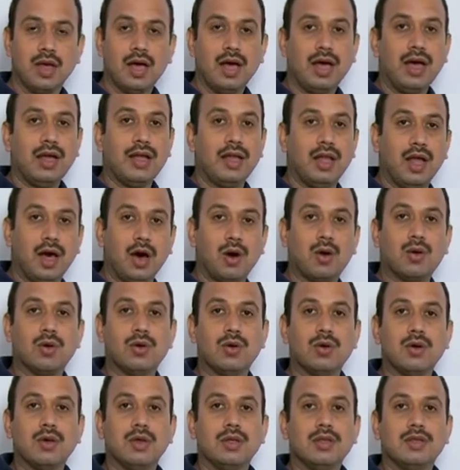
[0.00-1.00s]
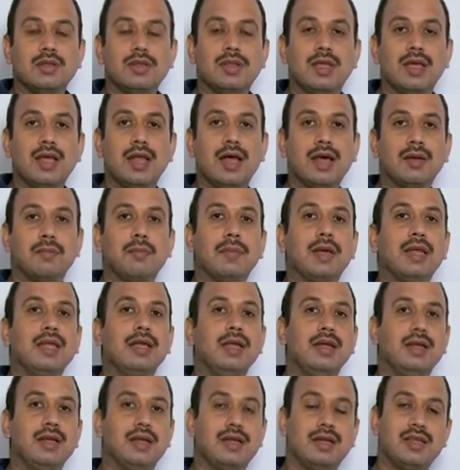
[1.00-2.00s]
And now there are
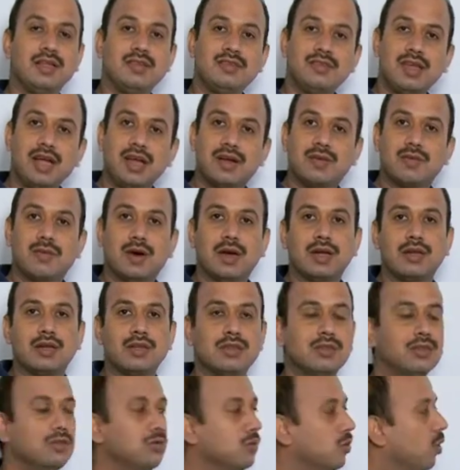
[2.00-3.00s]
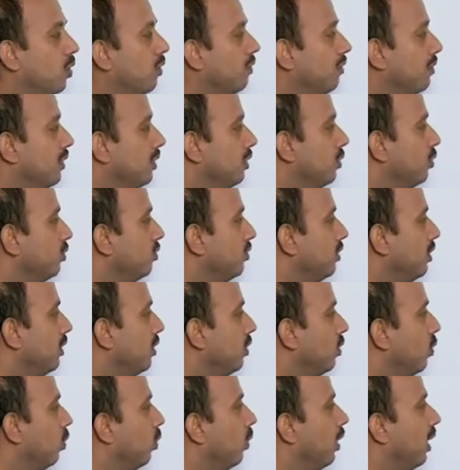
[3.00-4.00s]
many disadvantages of
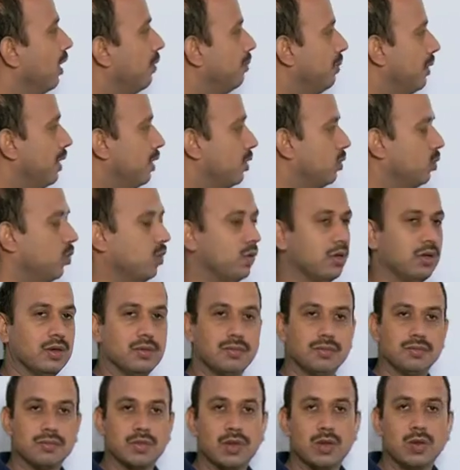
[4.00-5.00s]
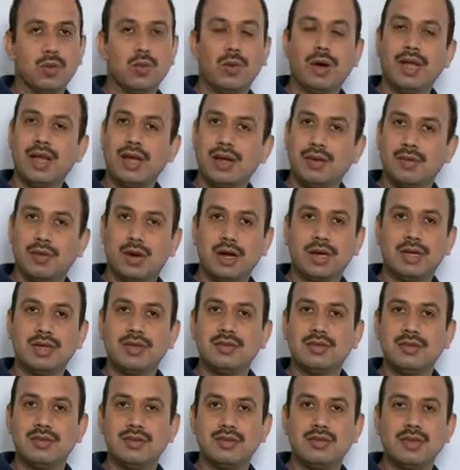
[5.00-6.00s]
using coal and petroleum. One
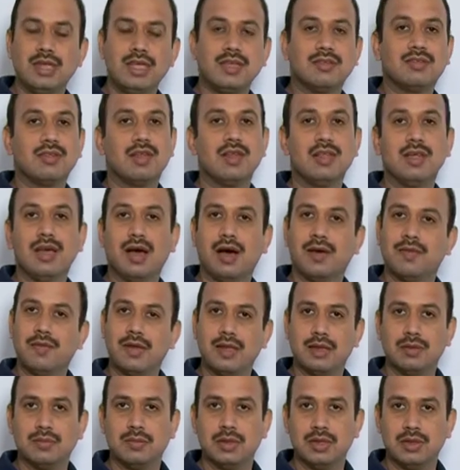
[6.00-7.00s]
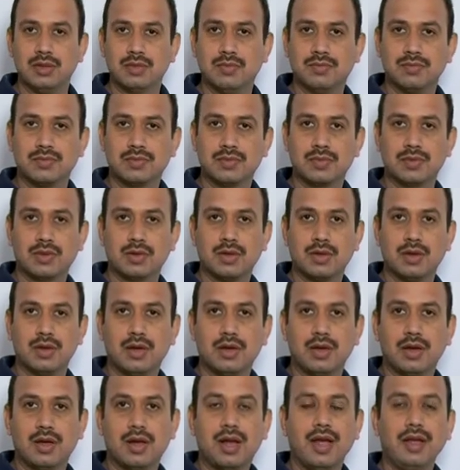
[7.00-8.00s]
advantage is easily available,
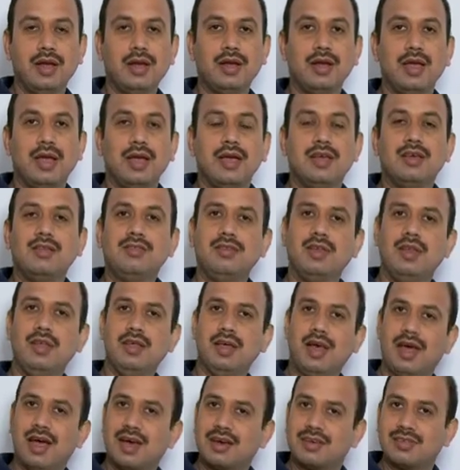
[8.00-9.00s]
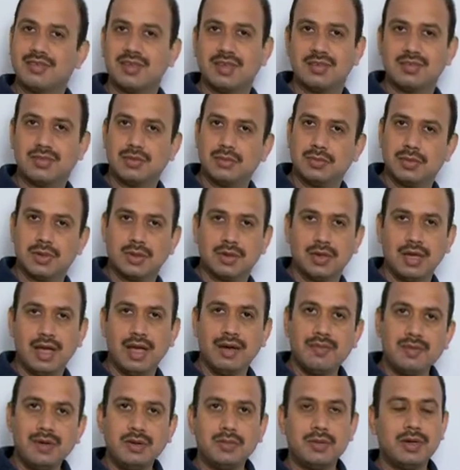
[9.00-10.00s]
right? Easily accessible.
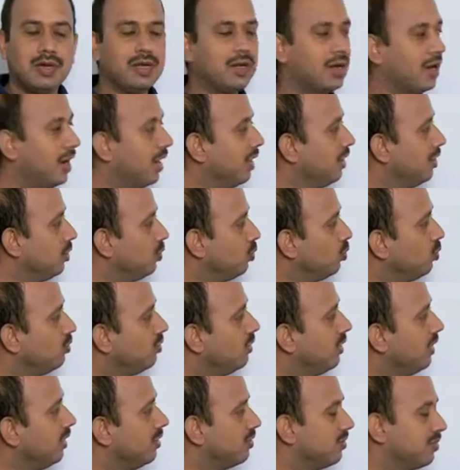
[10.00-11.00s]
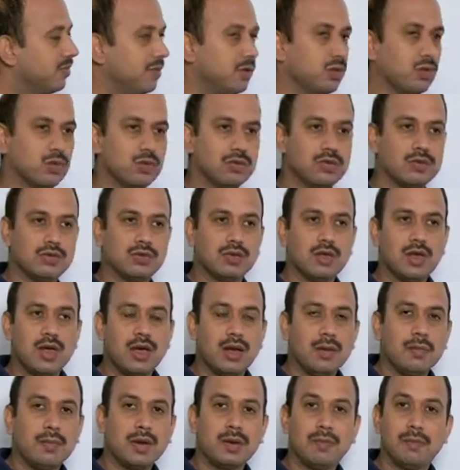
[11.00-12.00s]
Everybody can use these fuels.
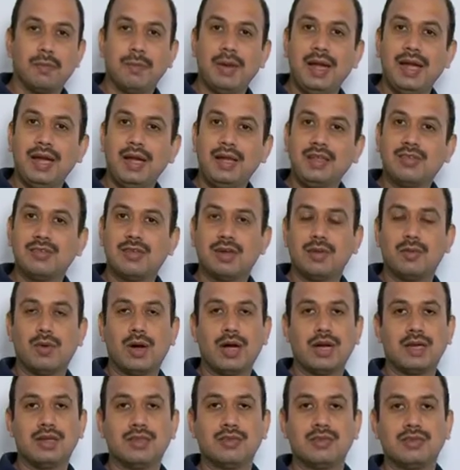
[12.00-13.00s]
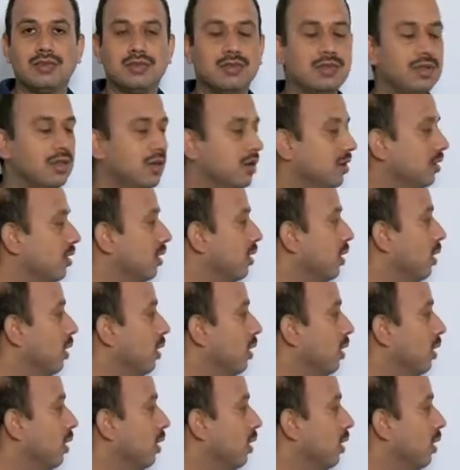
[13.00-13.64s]
But main disadvantage is there.